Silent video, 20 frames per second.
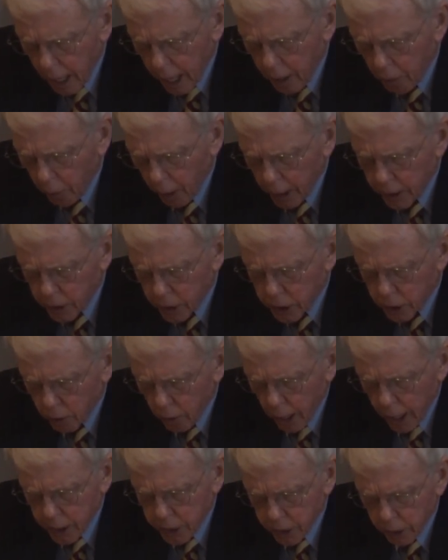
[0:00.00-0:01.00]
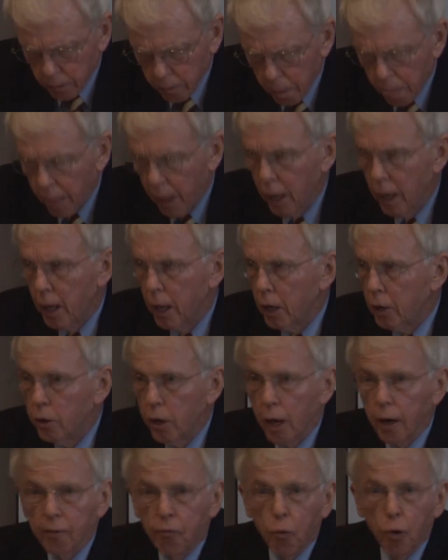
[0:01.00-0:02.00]
day registration,
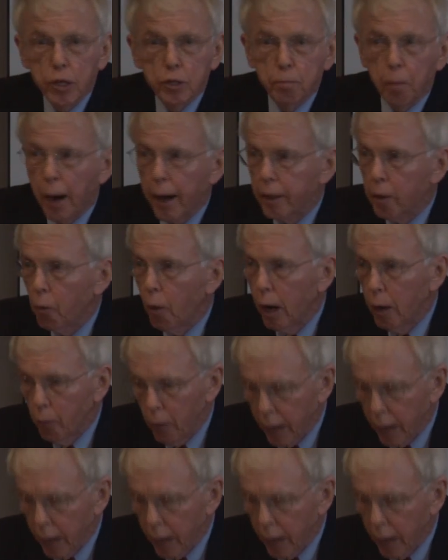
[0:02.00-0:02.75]
none of which, by the way,